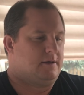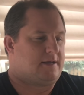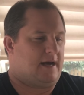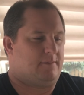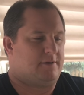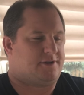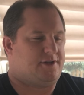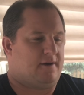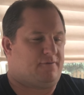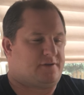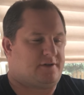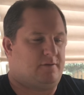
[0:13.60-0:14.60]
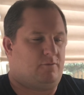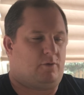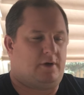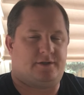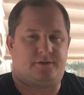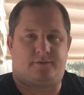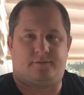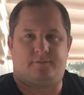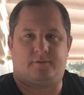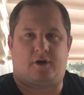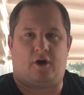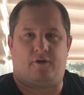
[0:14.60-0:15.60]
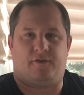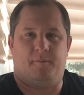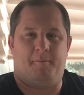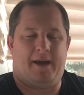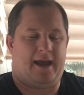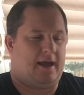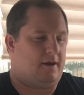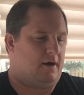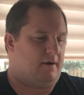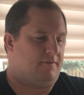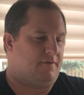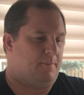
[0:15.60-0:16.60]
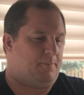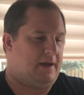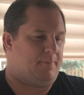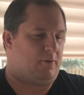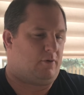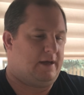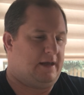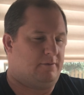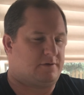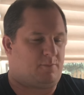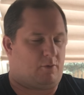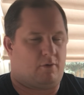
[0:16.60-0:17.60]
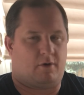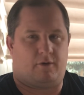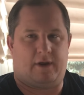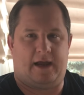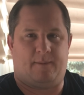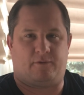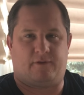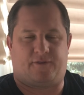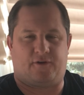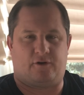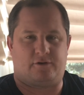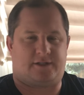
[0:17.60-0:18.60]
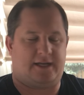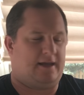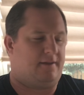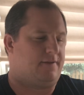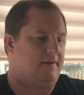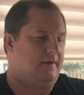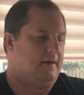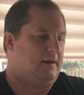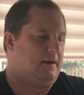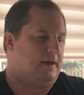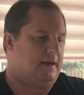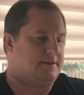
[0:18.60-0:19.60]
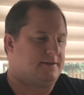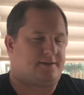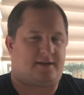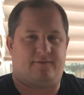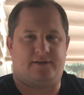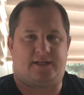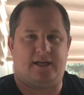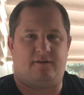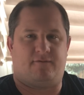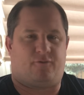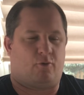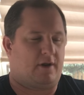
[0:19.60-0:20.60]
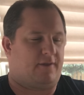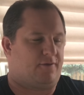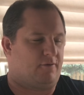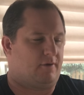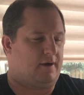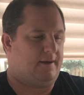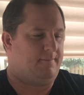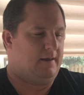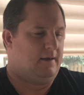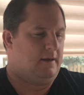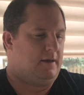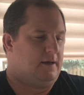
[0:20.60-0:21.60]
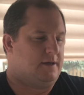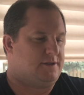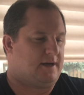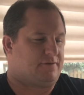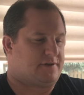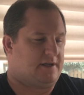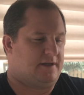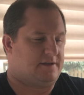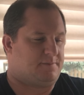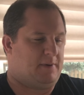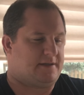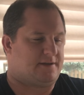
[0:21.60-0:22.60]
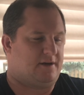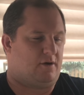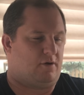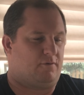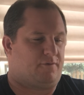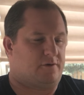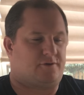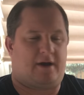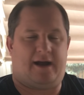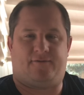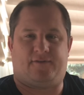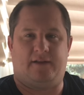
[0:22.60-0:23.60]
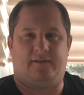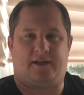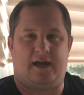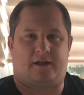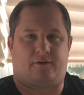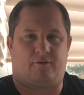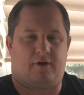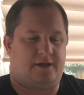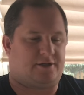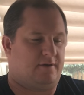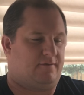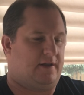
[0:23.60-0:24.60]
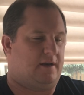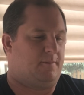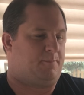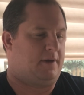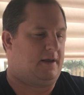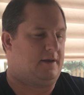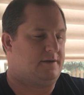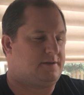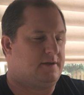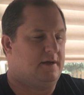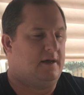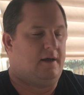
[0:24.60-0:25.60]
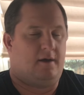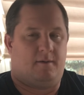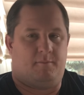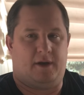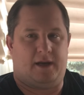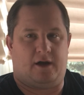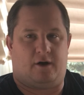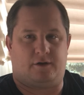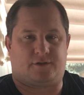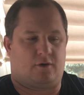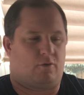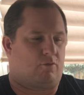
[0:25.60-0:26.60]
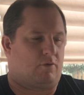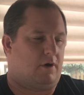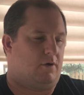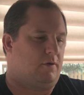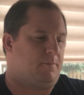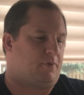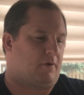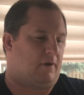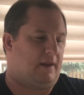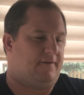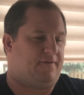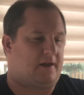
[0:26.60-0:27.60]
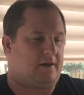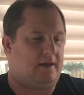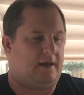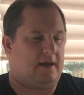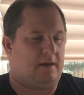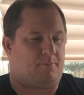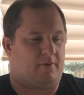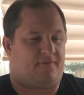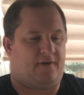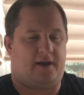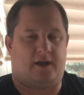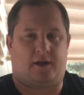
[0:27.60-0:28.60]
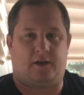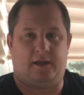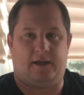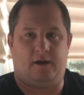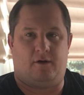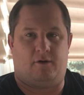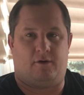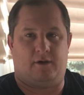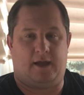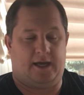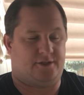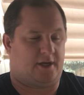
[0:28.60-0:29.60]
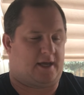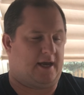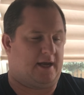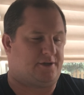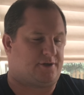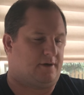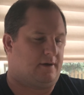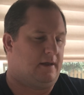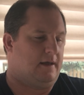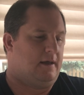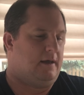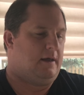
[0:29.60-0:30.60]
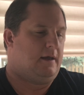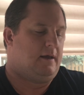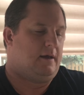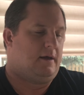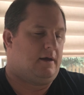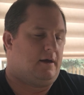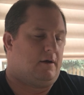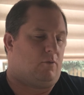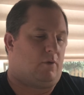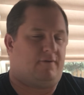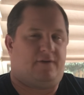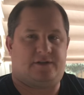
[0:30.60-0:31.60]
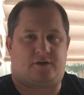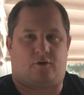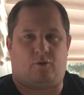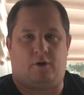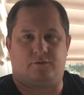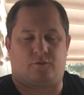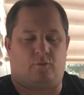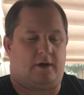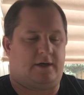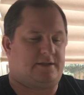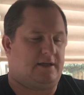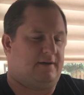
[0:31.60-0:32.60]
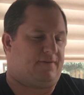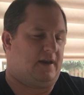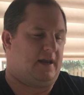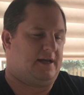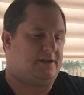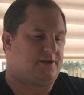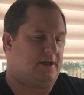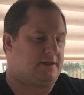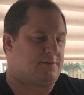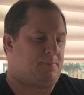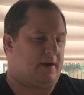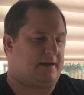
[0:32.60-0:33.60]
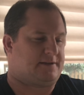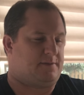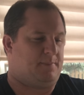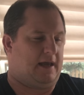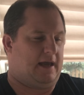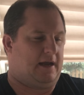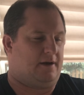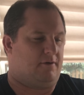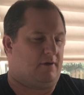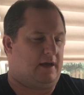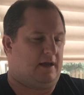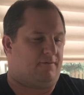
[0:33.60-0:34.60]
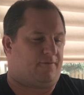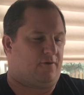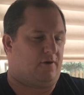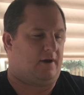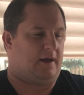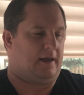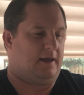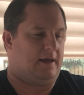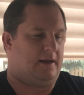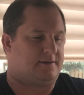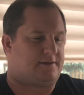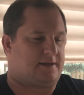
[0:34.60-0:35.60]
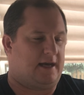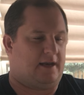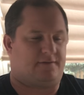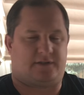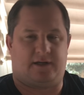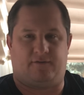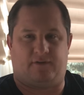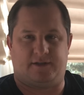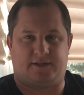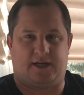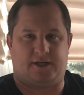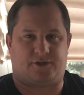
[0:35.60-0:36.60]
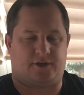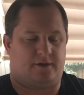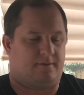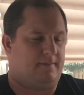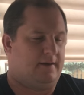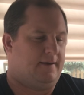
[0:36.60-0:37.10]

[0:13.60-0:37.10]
Thomas Jefferson was called the man of the people. He was born on April the 13th in 1743. Jefferson is best known for drafting the Declaration of Independence, but he also wrote prolifically and prophetically on education. One of his quotes was, "If a nation expects to be ignorant and free in a state of civilization,